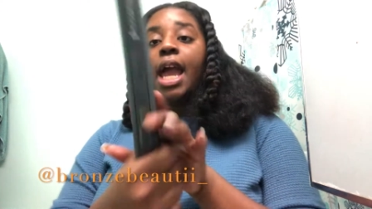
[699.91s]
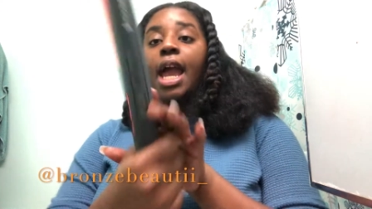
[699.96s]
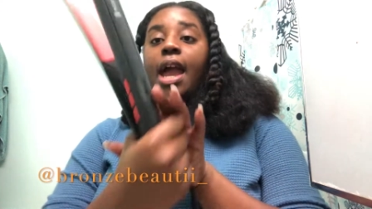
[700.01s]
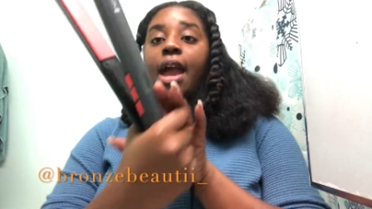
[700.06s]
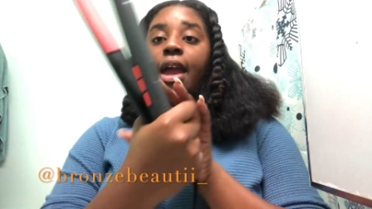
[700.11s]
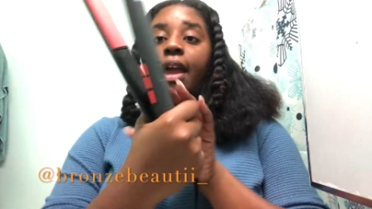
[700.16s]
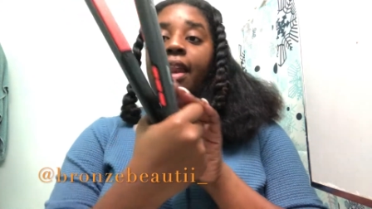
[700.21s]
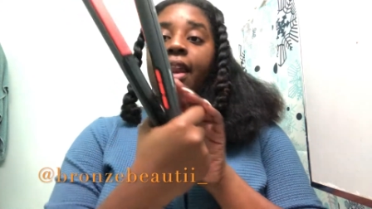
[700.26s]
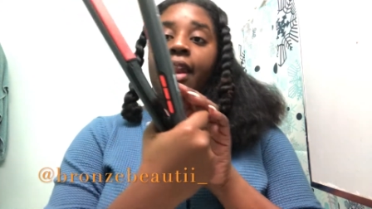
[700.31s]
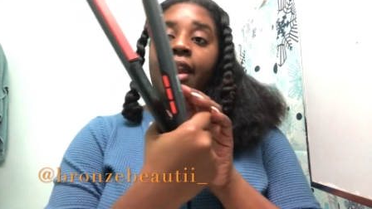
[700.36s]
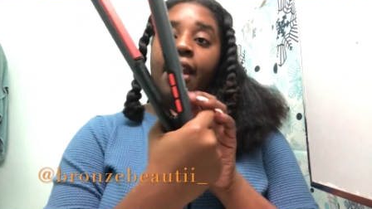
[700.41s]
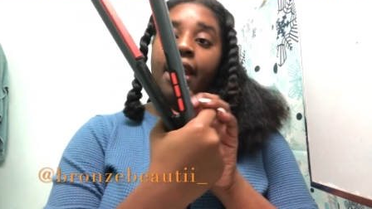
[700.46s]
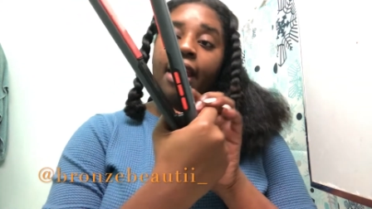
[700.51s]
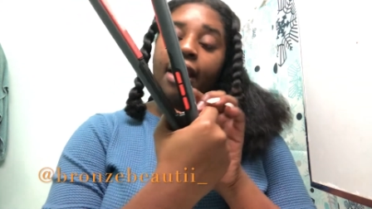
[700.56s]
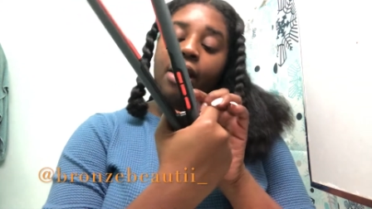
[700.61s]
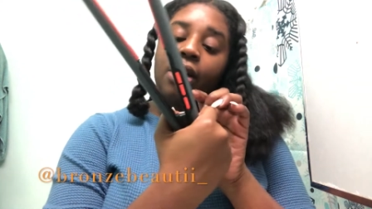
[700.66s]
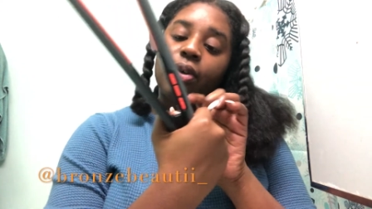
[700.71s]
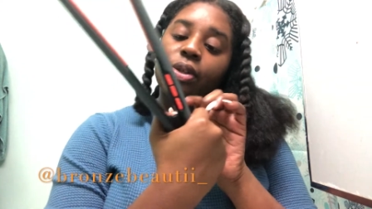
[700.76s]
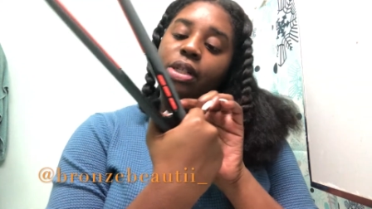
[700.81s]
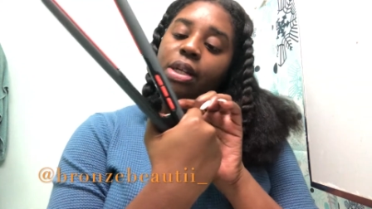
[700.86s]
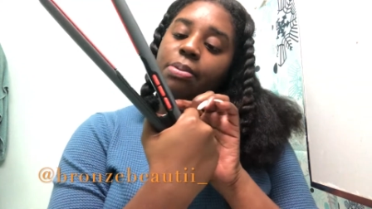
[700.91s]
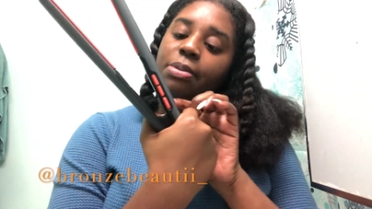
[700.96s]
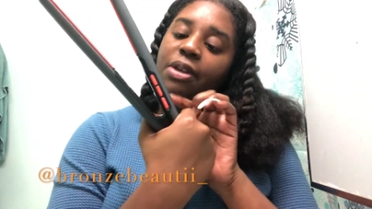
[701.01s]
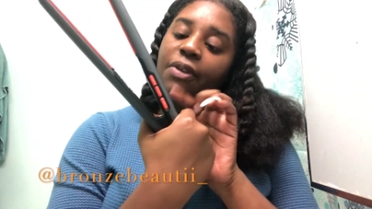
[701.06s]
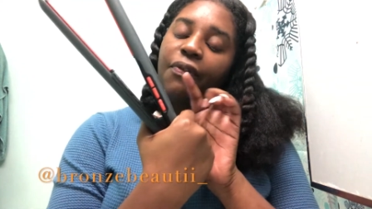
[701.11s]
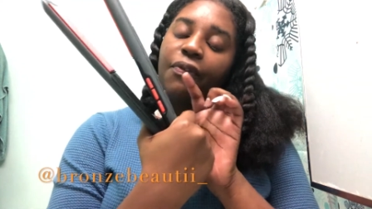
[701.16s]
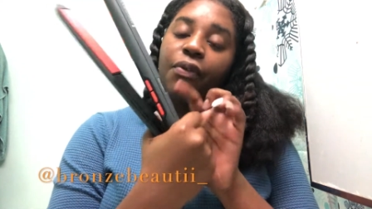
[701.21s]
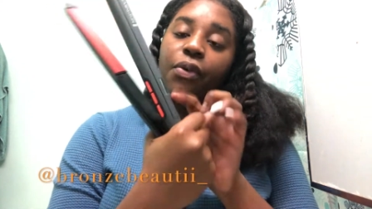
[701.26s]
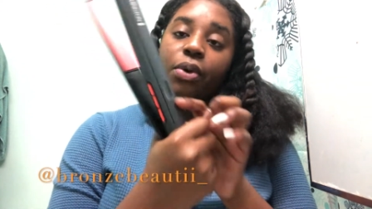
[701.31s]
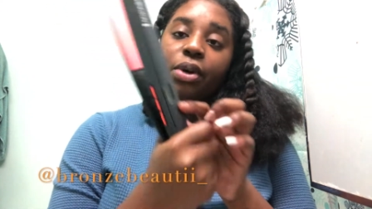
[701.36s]
And it goes up to
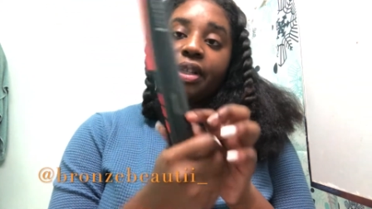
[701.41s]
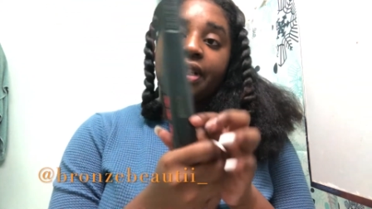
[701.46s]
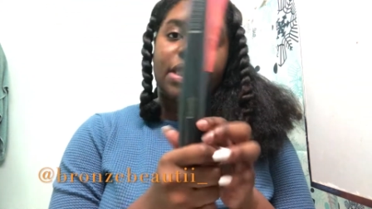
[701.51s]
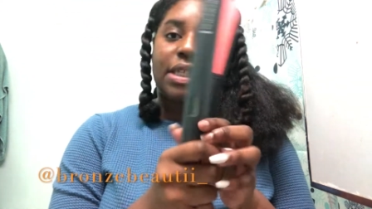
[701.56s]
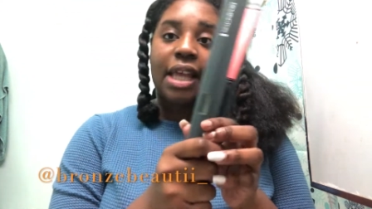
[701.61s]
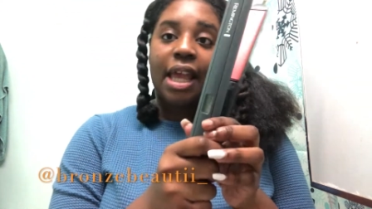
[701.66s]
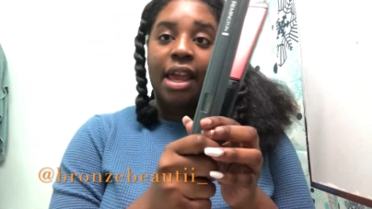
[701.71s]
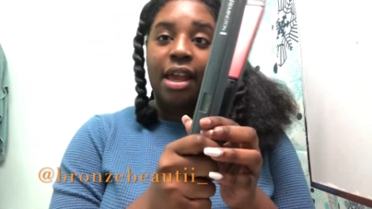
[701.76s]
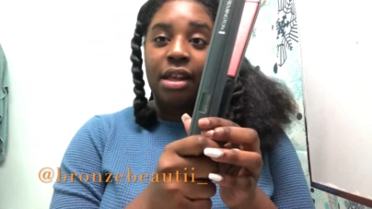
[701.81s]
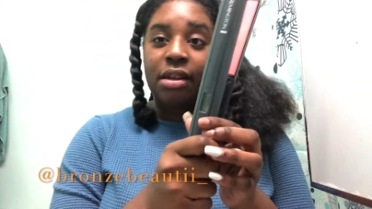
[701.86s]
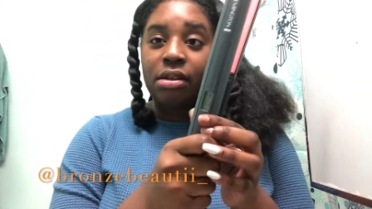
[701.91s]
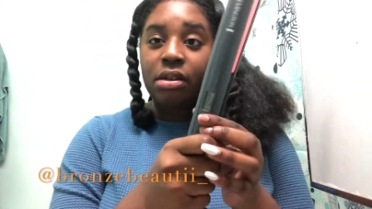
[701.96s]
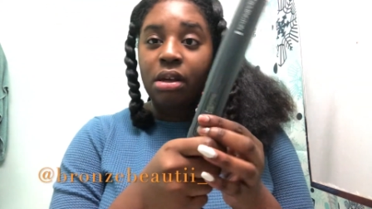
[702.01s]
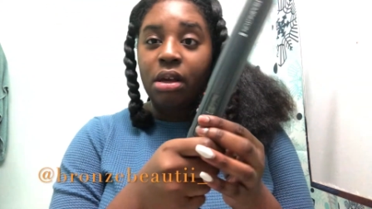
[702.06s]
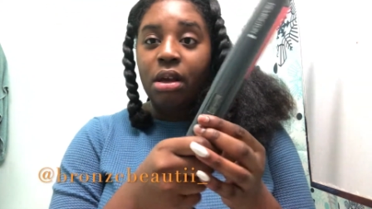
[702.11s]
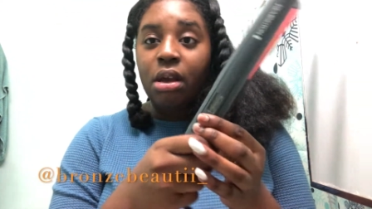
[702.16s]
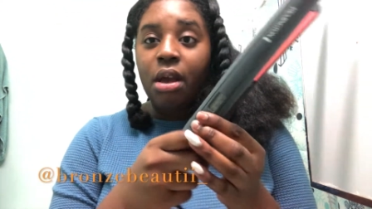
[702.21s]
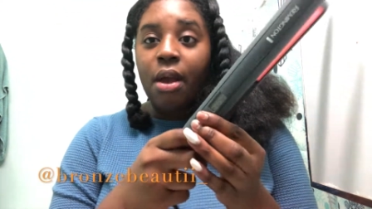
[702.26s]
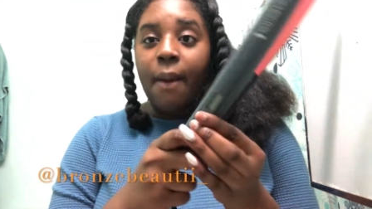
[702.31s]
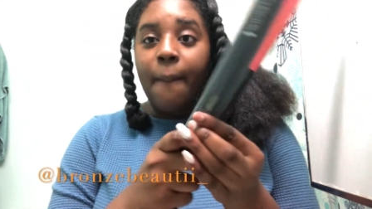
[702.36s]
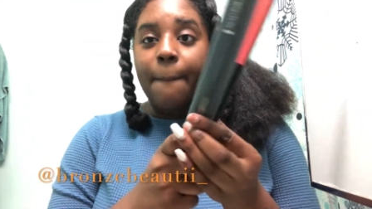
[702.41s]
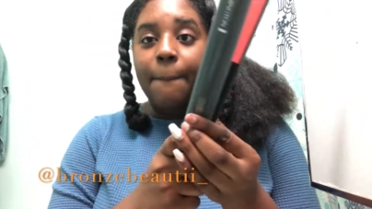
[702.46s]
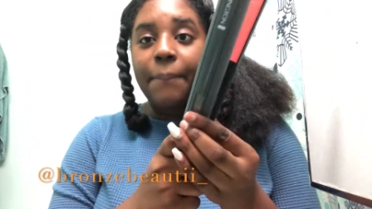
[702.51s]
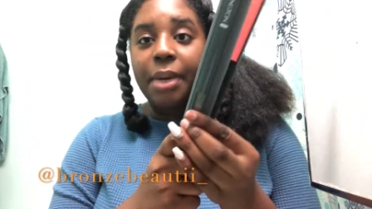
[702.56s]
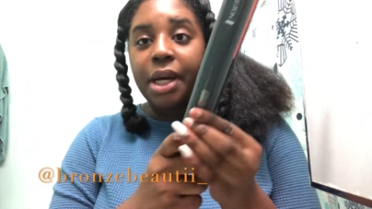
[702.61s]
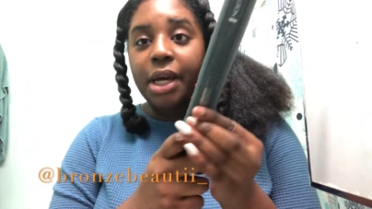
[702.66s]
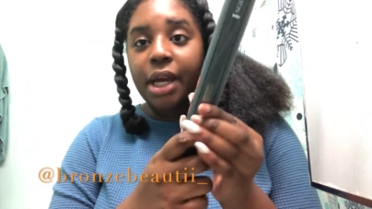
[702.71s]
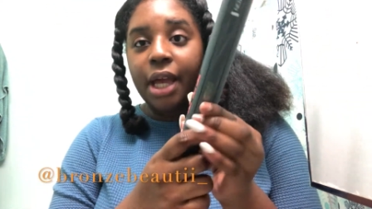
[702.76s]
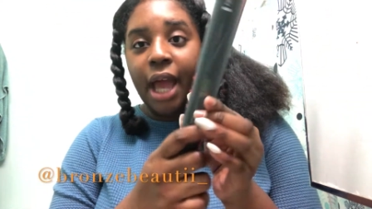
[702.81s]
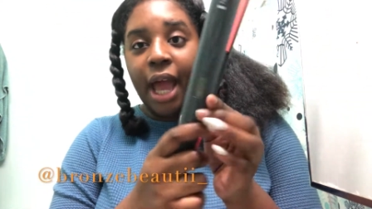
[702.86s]
410
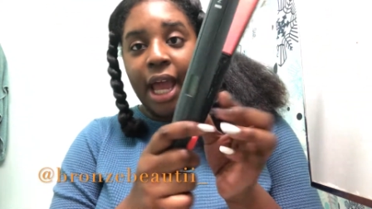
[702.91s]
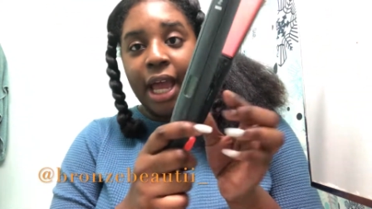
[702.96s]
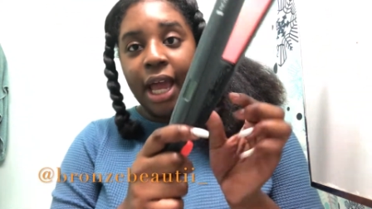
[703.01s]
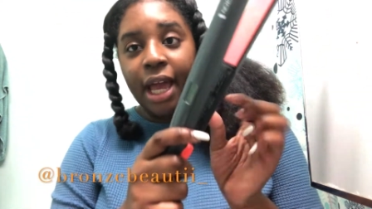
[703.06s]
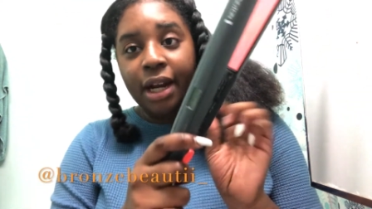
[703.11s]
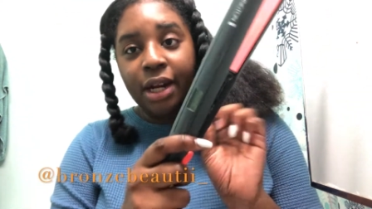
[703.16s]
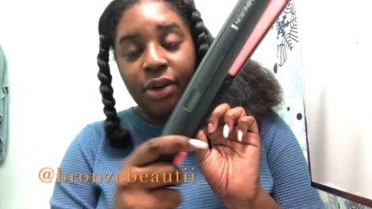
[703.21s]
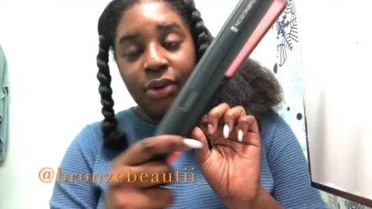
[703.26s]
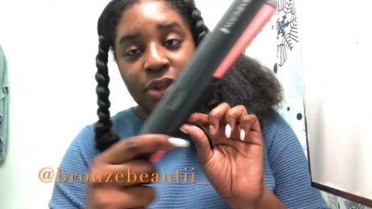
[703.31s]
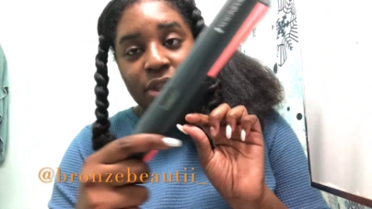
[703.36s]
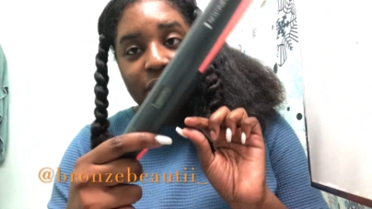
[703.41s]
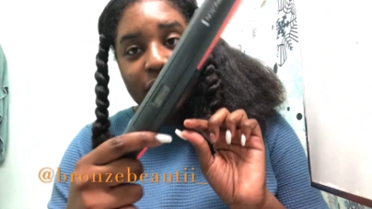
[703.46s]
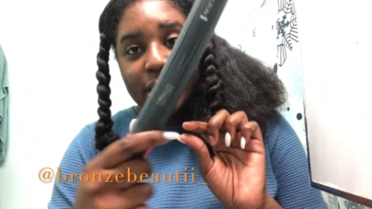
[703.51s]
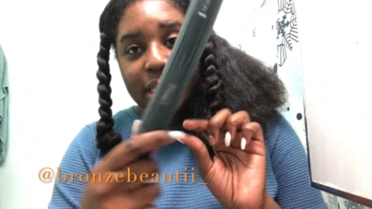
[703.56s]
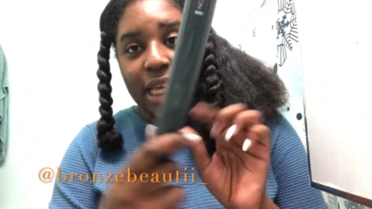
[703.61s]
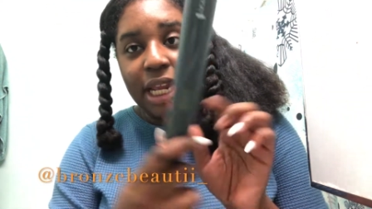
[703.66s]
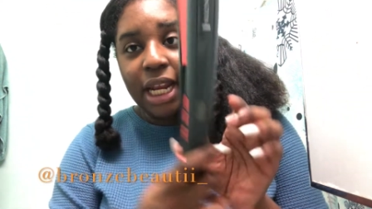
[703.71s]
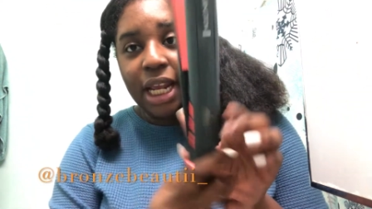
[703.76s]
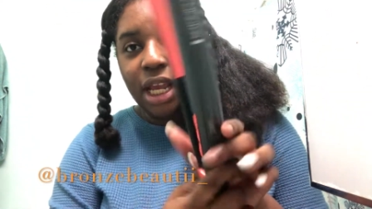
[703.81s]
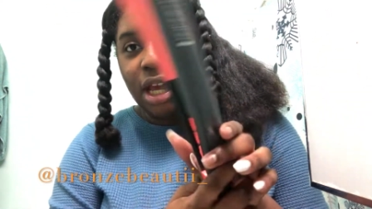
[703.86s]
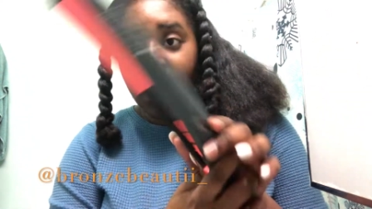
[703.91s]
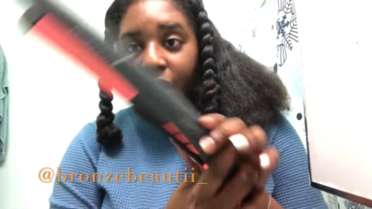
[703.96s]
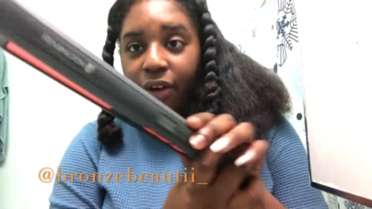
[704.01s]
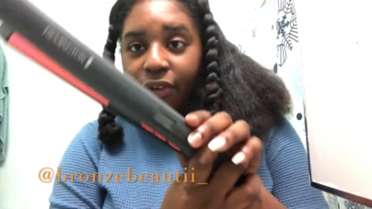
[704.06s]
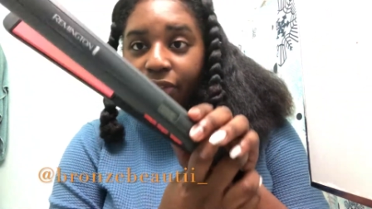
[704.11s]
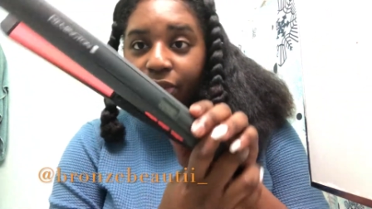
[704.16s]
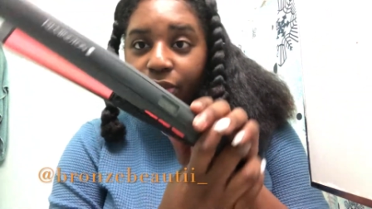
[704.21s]
but I got it on the setting of